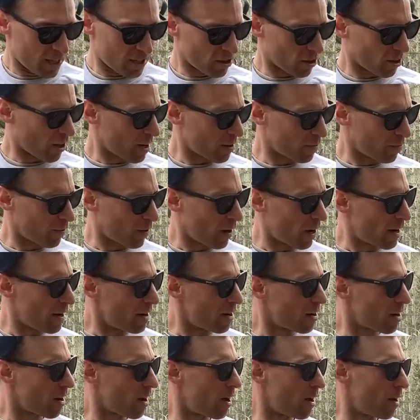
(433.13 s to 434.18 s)
a lot of fun.
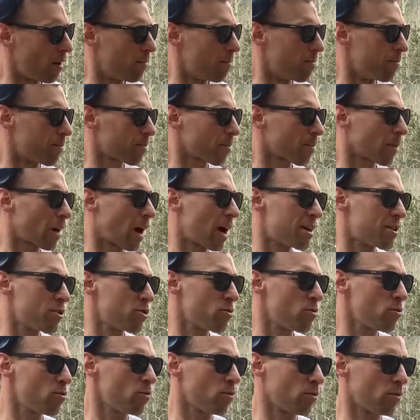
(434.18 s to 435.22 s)
I
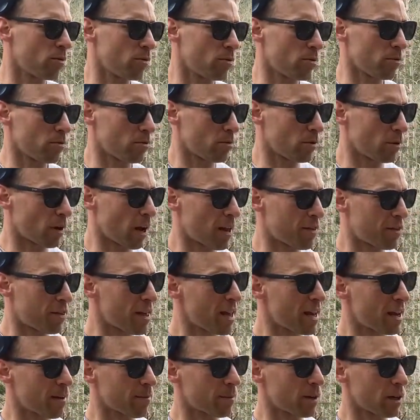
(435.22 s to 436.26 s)

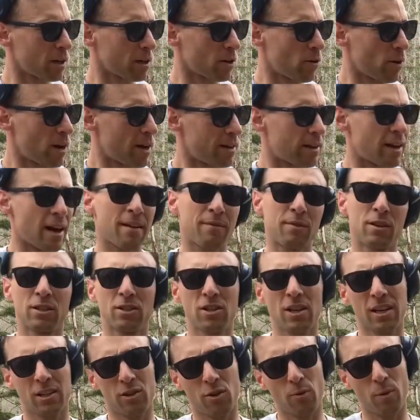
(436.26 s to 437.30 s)
think I'm going to go ahead and have this
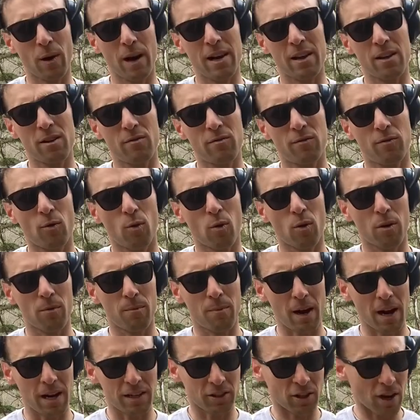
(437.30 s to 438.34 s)
thing threaded for
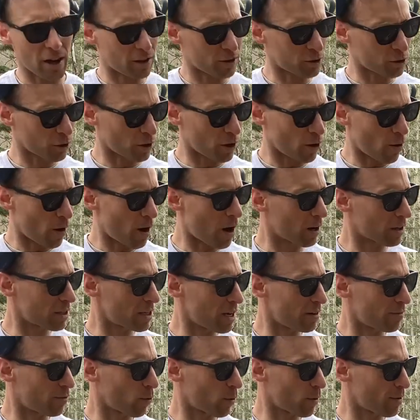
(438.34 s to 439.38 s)
my Silencer Co.
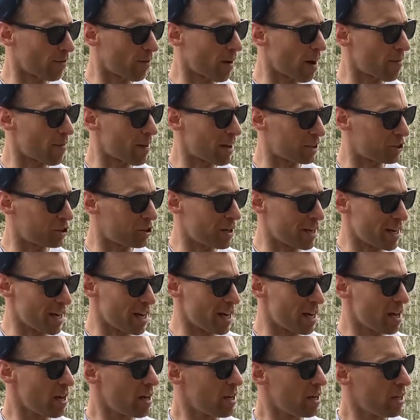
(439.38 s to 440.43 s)
Octane 45
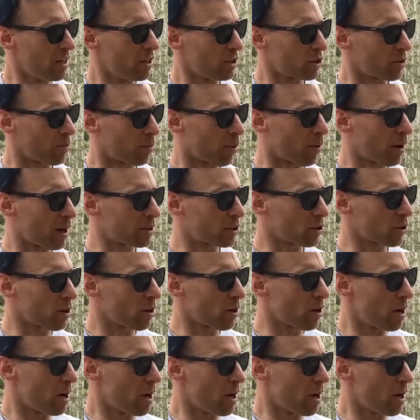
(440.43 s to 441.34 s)
HD suppressor.